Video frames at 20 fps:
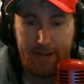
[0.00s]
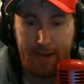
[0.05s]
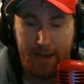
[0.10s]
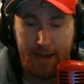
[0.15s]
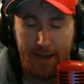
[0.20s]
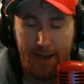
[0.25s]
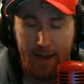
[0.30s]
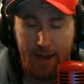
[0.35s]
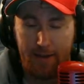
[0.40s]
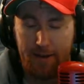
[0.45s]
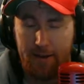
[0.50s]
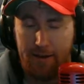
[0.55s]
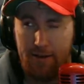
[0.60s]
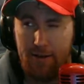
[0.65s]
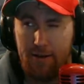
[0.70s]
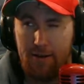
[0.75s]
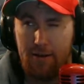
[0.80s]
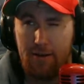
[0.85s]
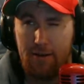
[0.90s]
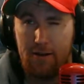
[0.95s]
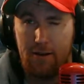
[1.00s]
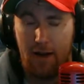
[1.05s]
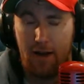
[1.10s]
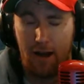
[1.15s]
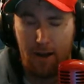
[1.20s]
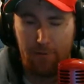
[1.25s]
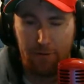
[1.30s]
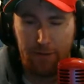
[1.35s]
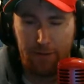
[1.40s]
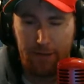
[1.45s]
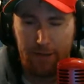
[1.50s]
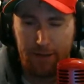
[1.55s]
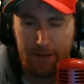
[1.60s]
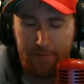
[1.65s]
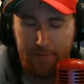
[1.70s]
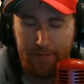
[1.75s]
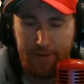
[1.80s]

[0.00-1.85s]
and I believe